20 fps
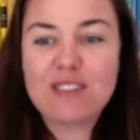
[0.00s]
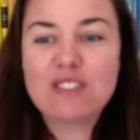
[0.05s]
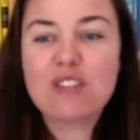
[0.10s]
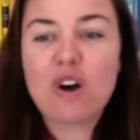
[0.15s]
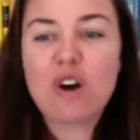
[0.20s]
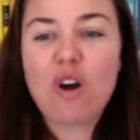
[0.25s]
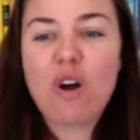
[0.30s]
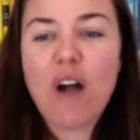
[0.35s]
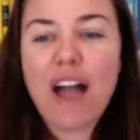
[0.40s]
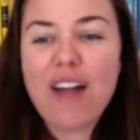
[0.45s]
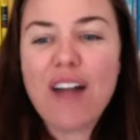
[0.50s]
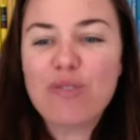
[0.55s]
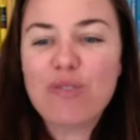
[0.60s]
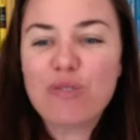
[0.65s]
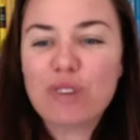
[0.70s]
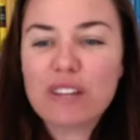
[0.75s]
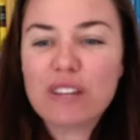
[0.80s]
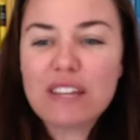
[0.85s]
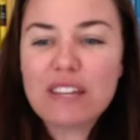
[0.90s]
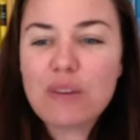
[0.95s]
So I
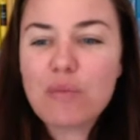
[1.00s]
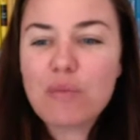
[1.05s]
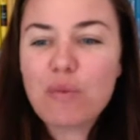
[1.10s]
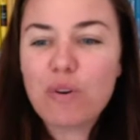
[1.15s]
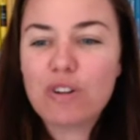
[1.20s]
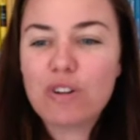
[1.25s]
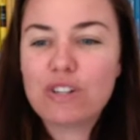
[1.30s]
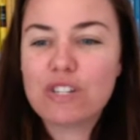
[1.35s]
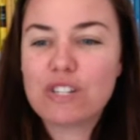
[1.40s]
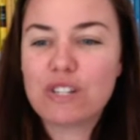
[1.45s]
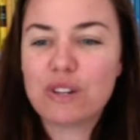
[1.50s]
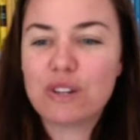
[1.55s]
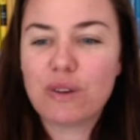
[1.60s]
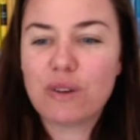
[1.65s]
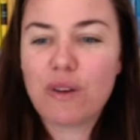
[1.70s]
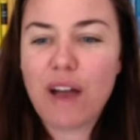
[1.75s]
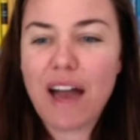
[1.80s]
really want to,